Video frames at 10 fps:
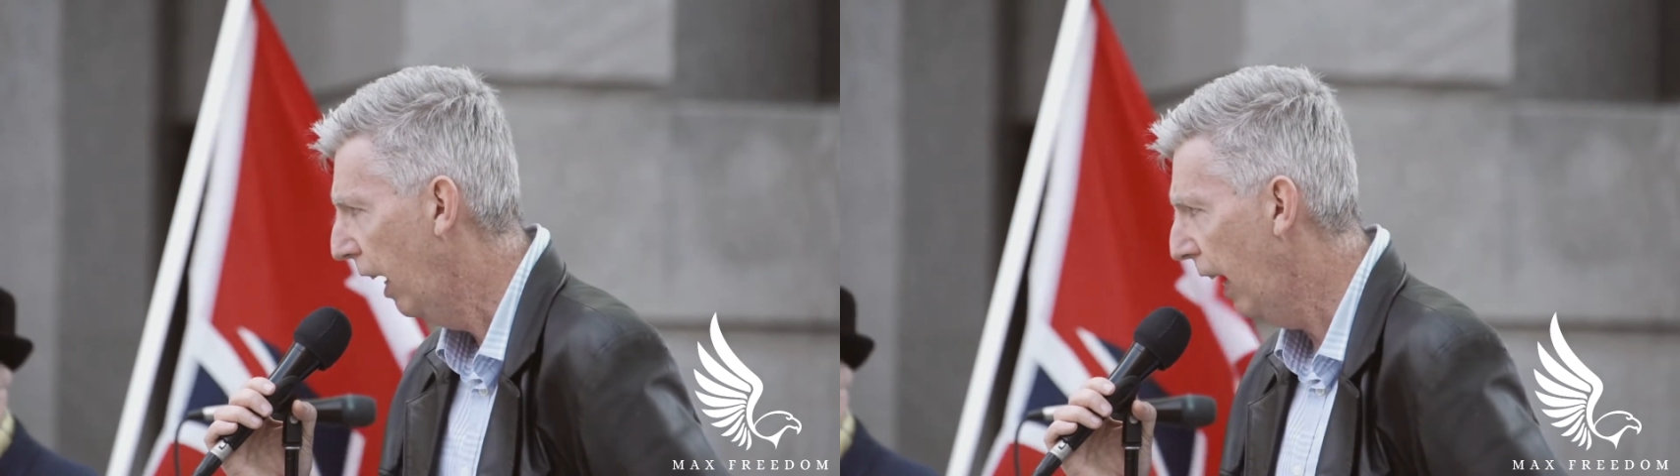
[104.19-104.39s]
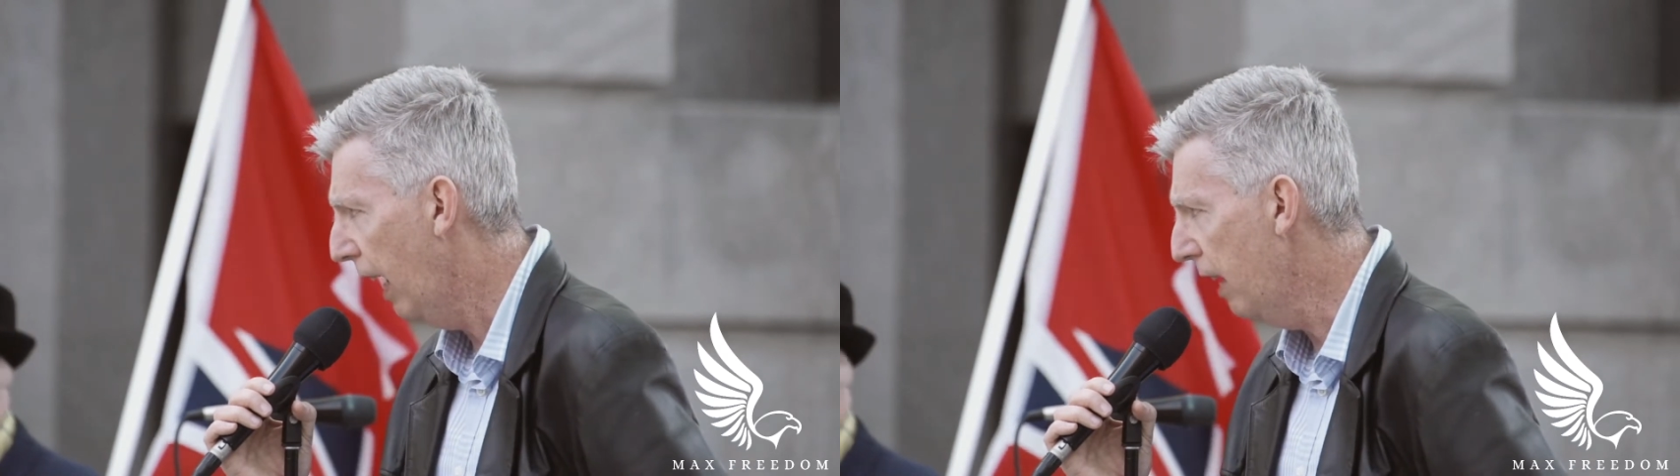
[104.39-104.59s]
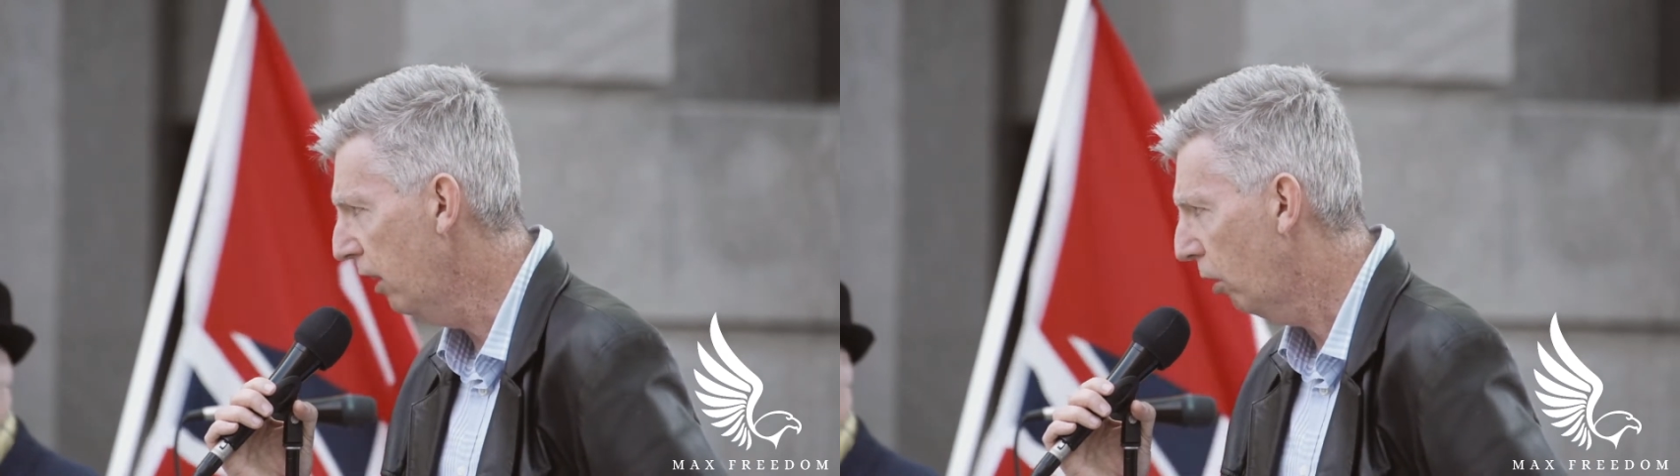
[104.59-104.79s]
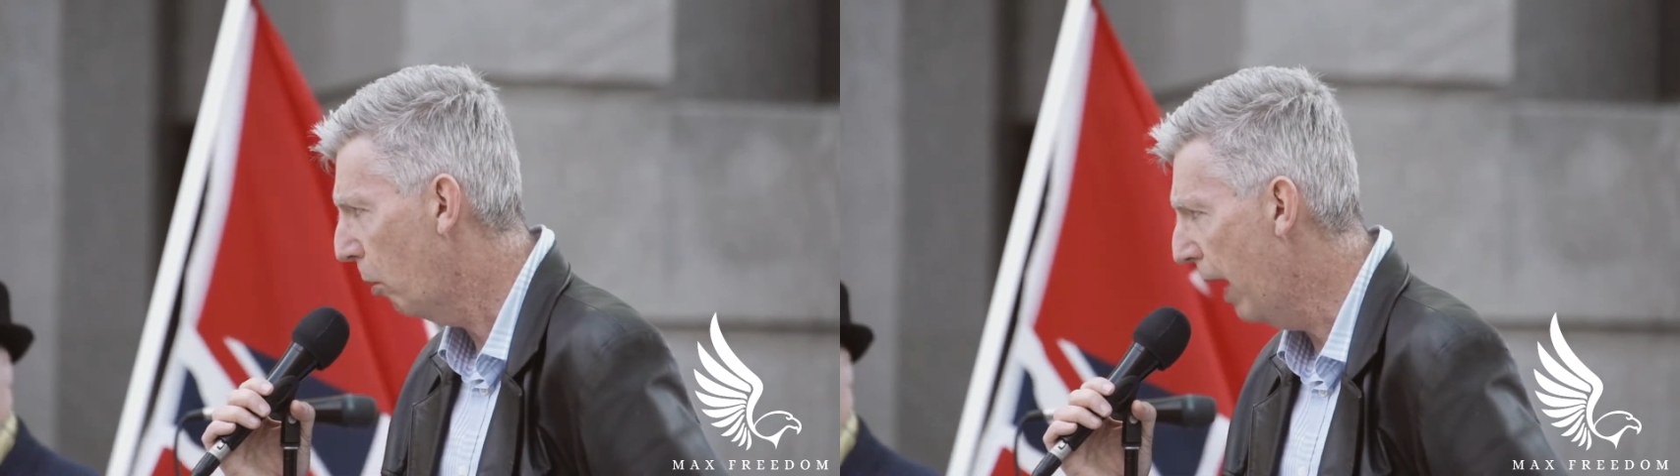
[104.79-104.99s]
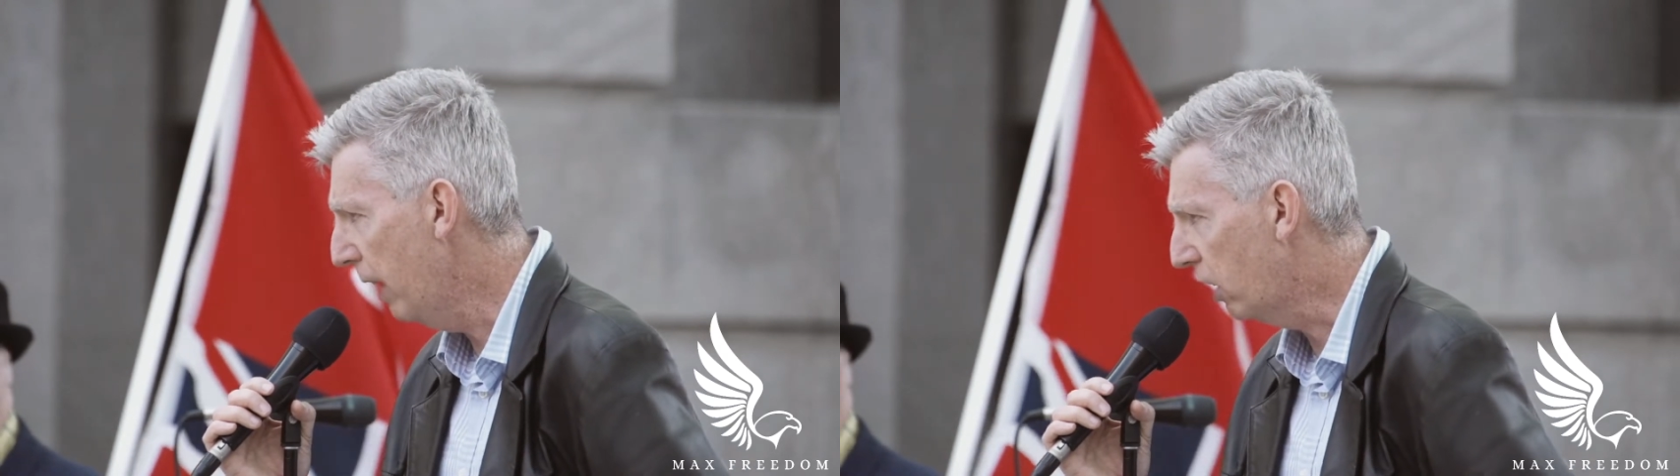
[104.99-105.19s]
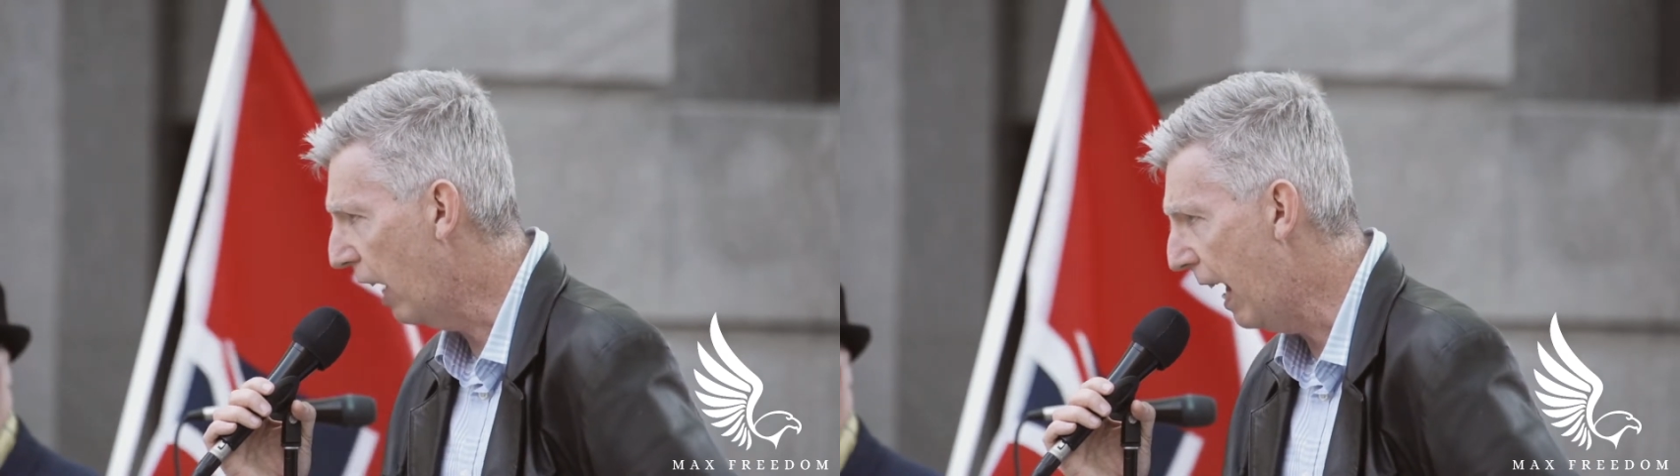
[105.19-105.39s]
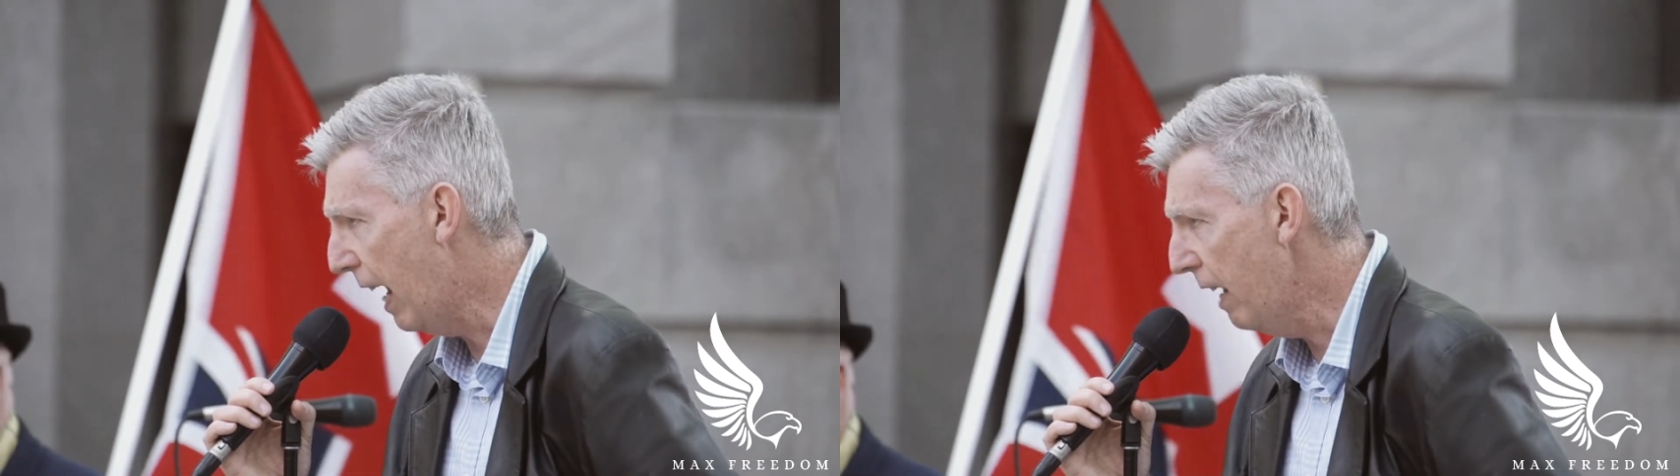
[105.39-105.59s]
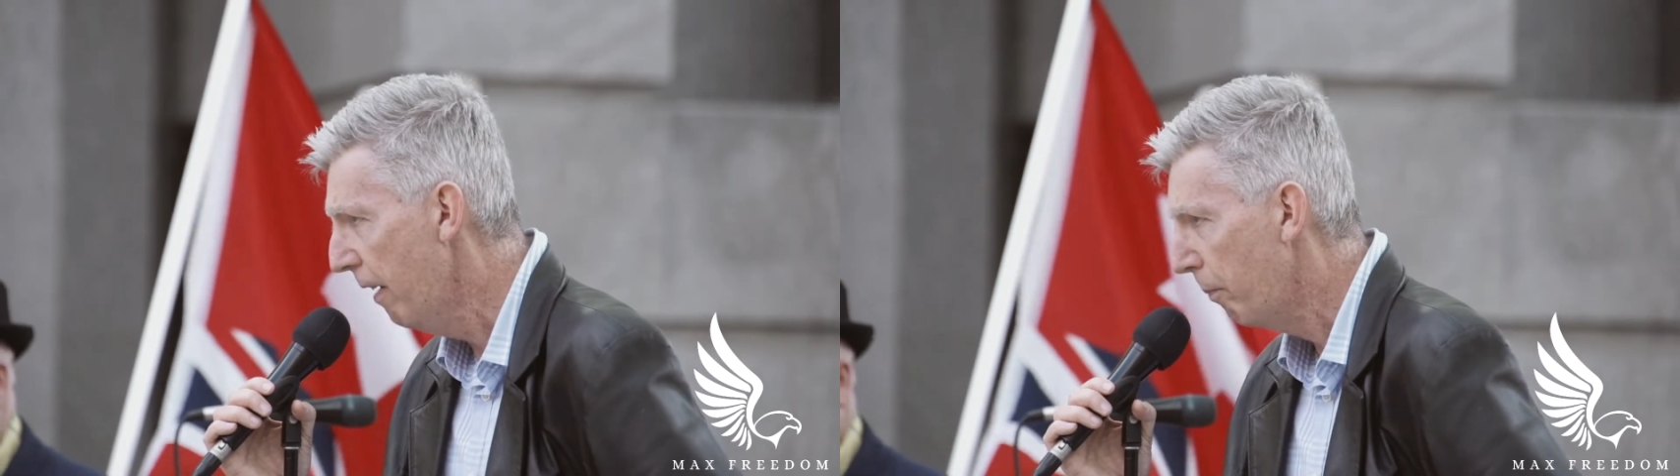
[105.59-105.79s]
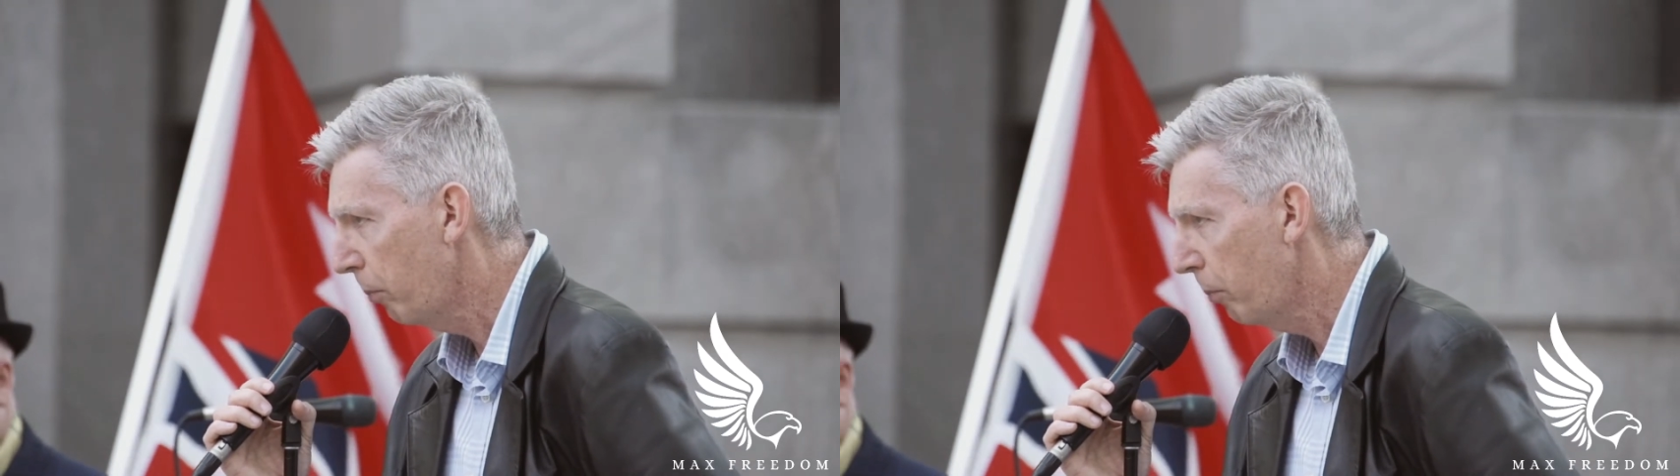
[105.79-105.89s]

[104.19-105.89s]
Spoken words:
in Queensland